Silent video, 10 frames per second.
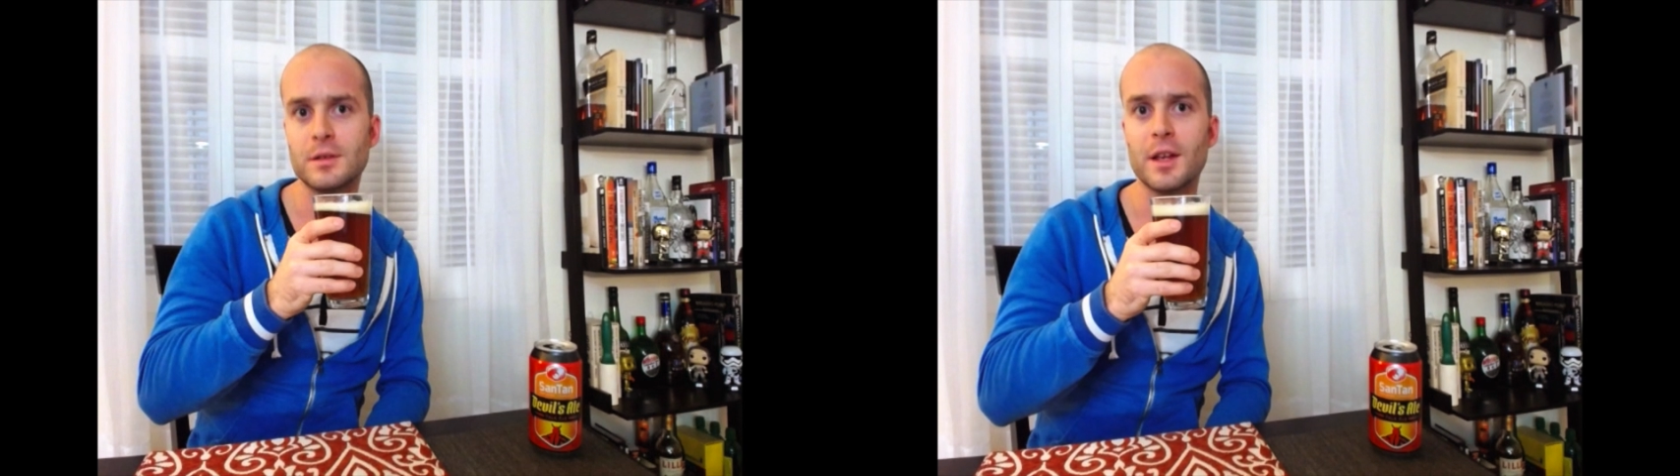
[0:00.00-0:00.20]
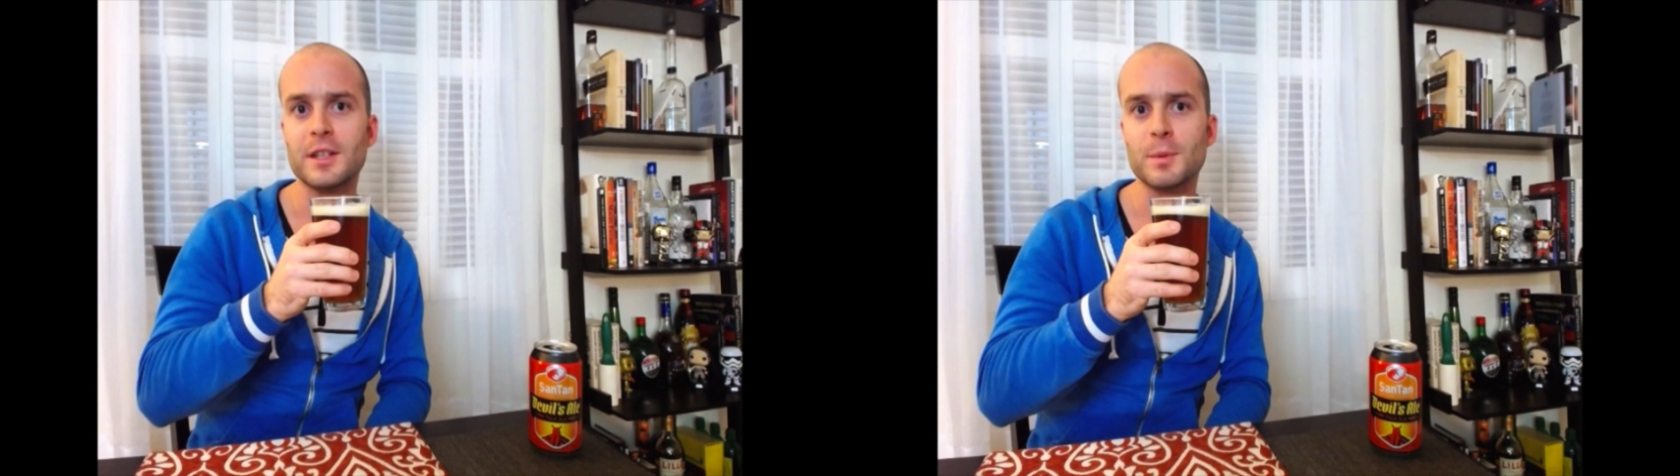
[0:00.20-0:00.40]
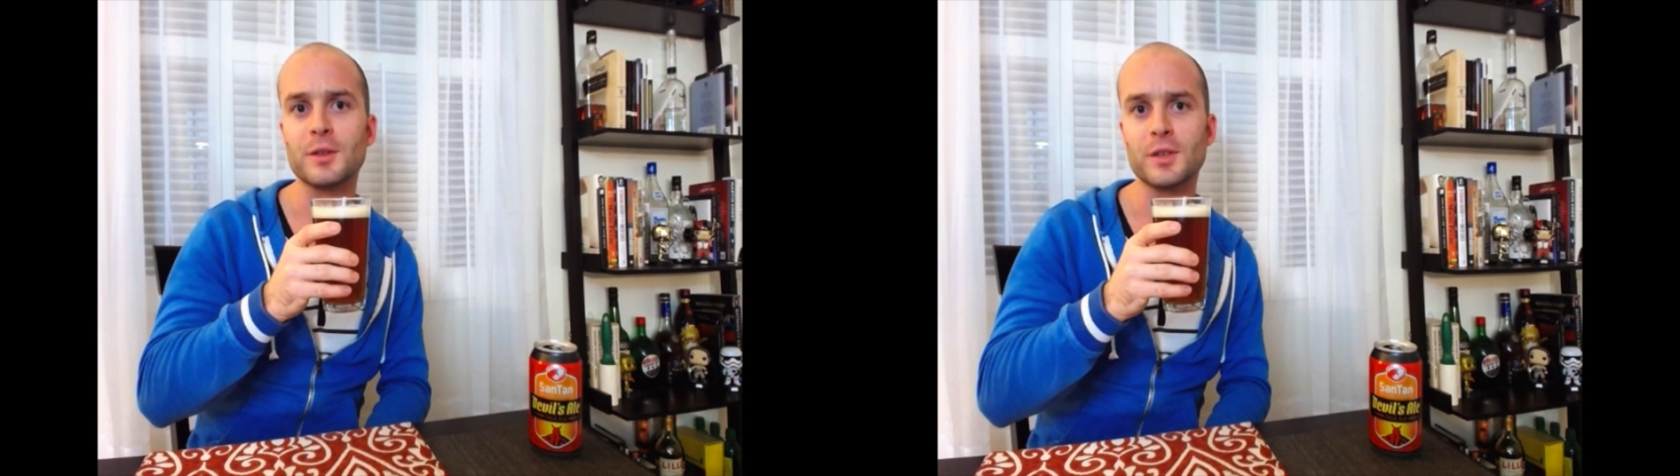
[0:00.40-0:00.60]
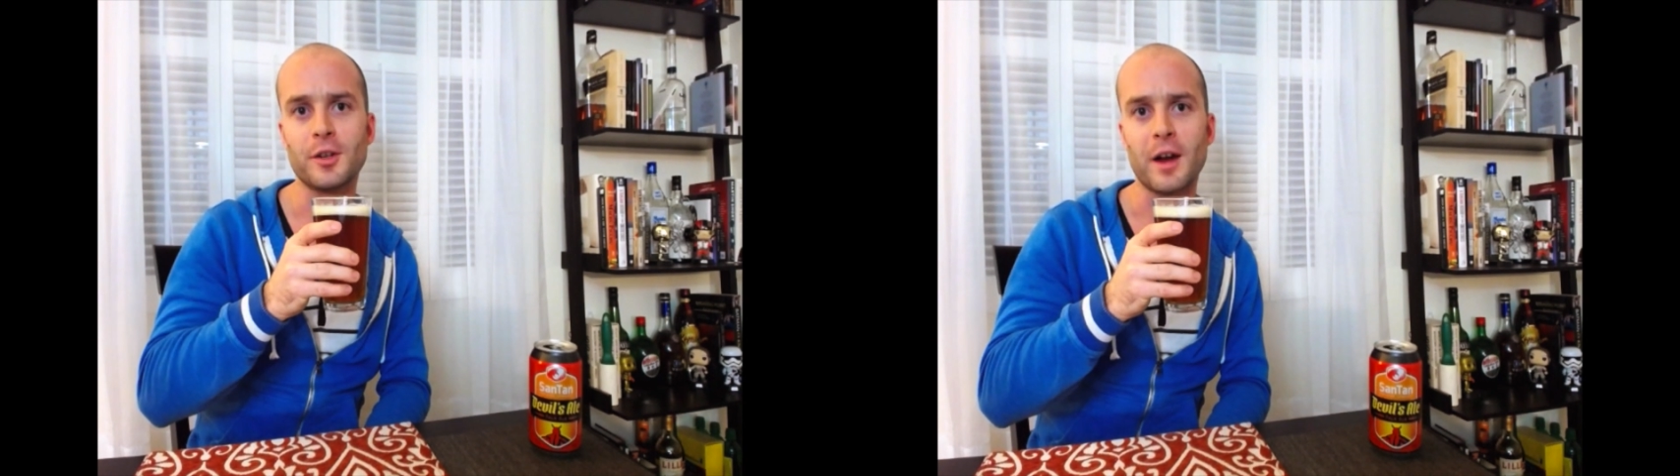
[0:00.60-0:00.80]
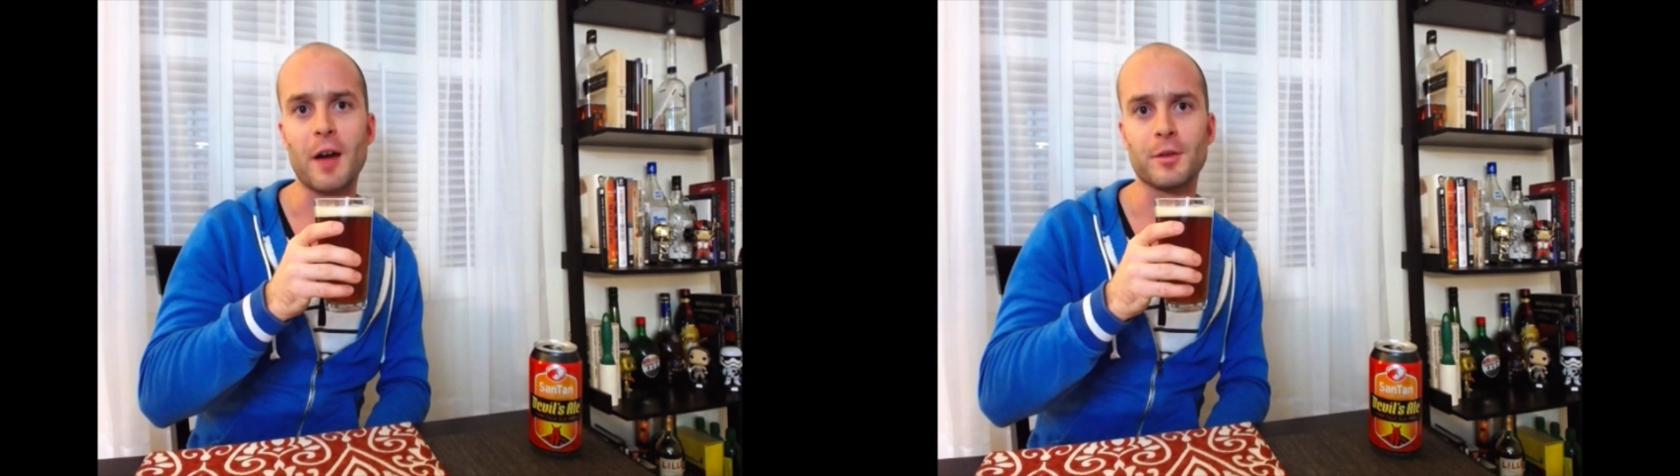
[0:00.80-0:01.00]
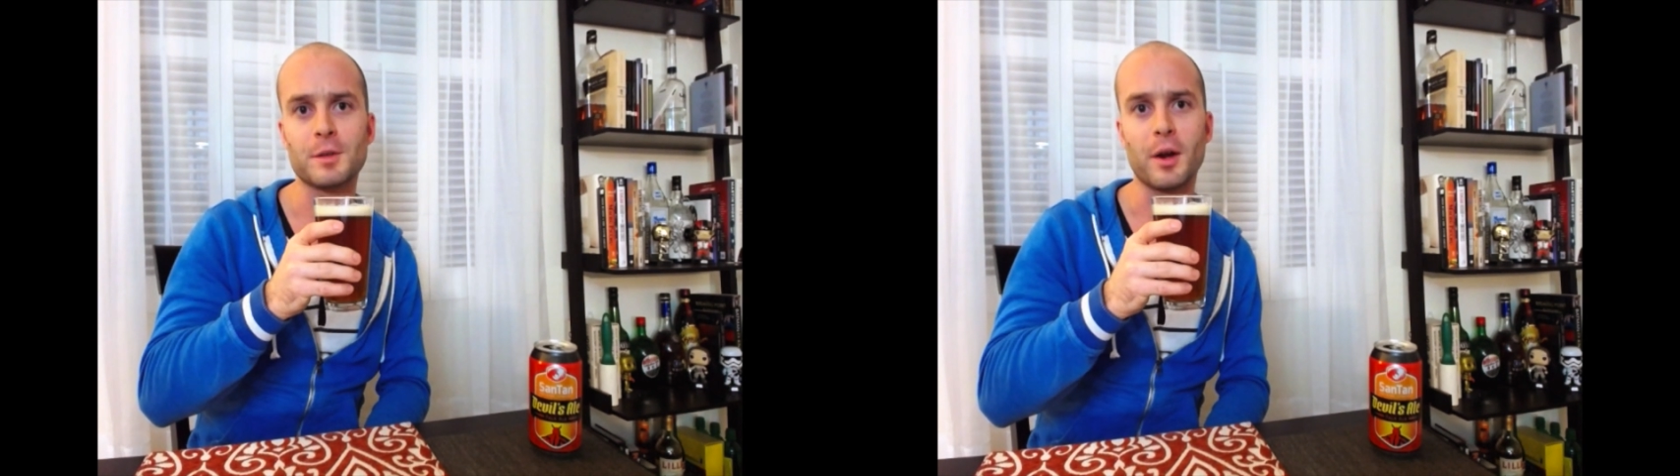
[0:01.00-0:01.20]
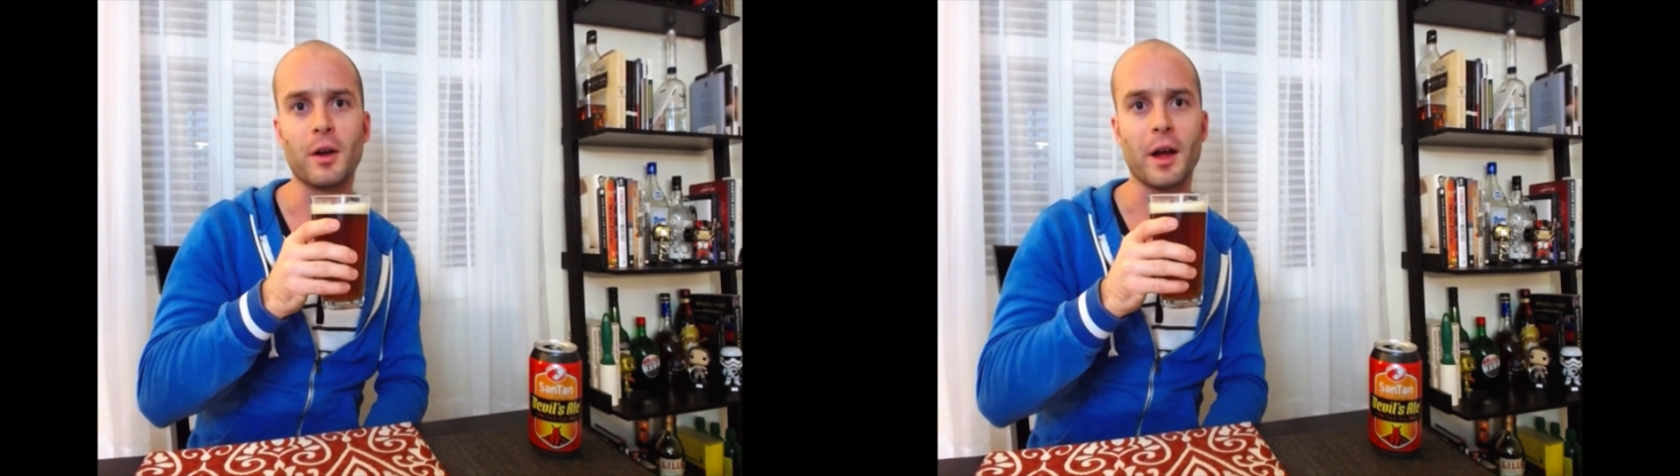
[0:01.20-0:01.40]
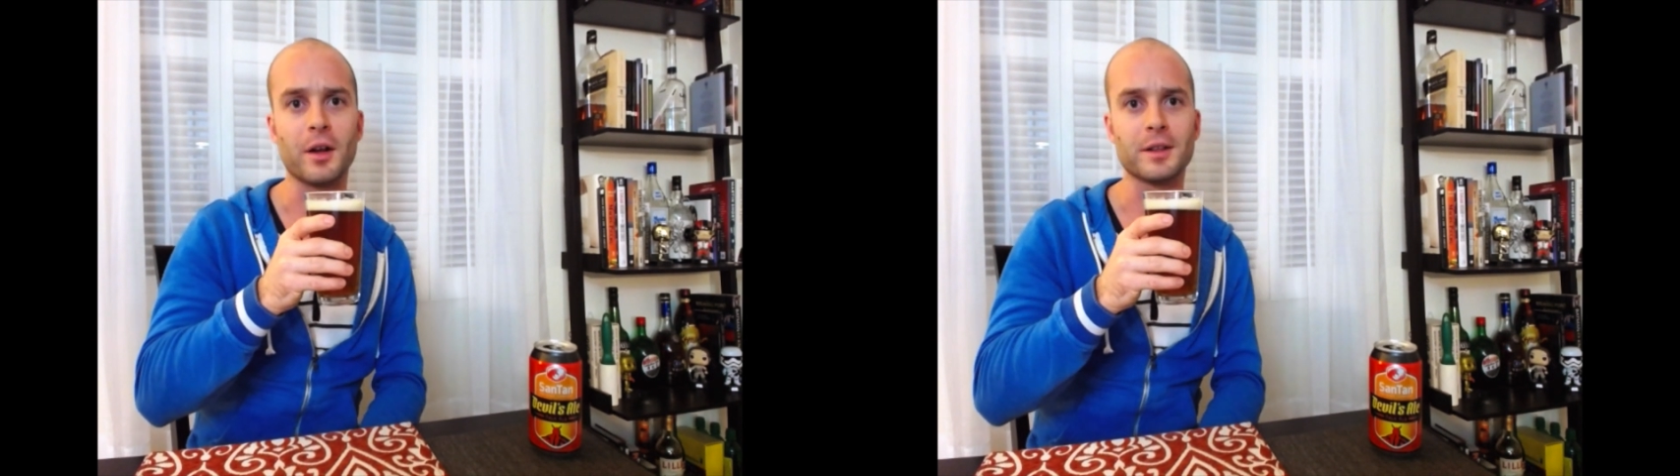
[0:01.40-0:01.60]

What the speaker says: it smells like your average pale ale.